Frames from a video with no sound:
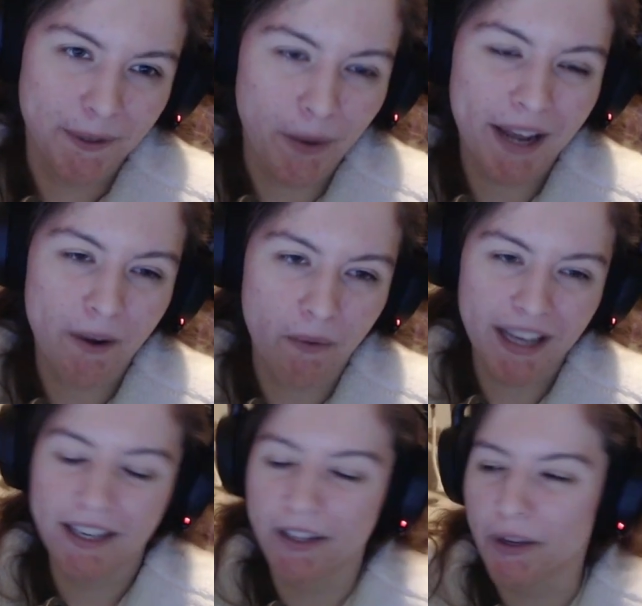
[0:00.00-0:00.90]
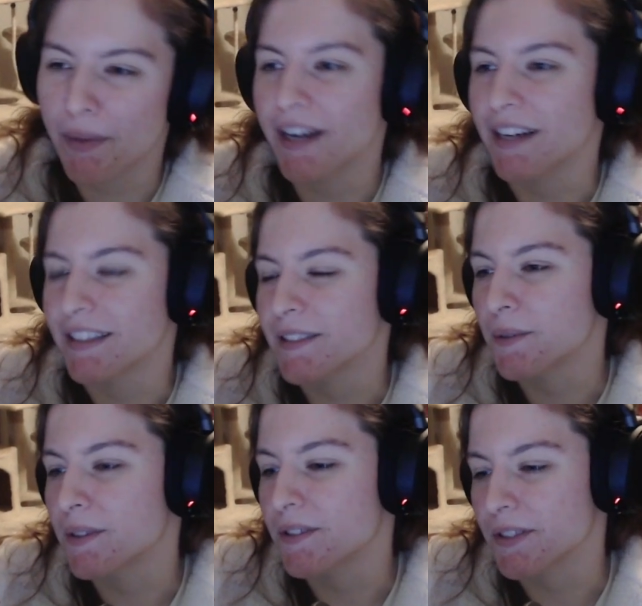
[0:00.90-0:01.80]
why kill your parents as
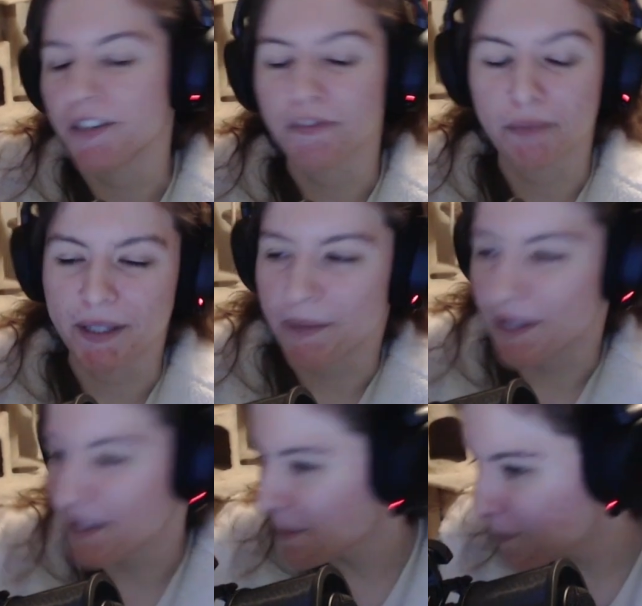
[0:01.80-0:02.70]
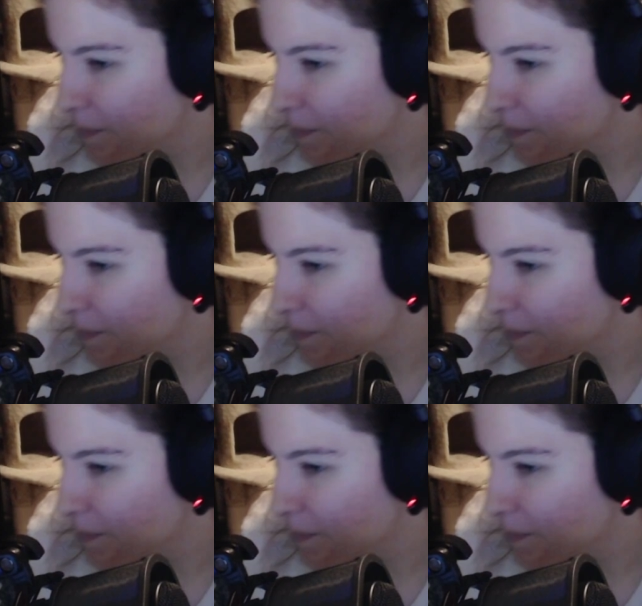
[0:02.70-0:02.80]
well as yourself? But anyways,